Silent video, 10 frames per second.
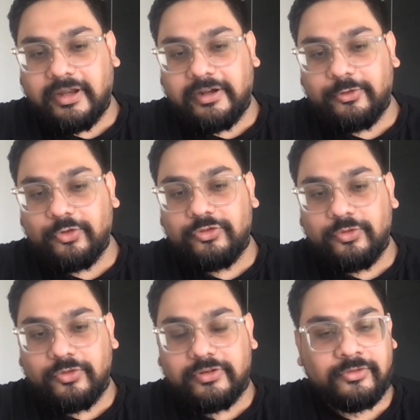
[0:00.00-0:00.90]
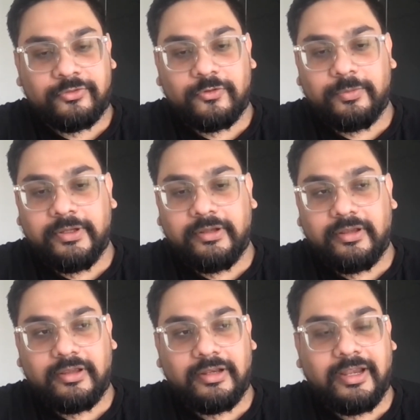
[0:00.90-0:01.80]
and those nodes should be
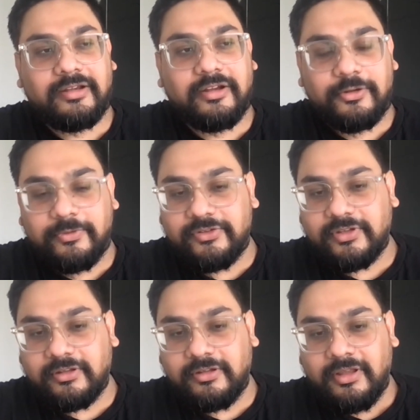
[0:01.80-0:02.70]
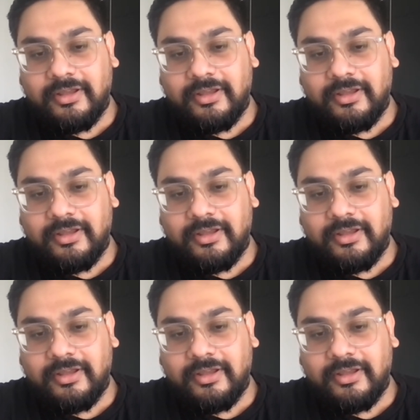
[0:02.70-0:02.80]
connected to each other.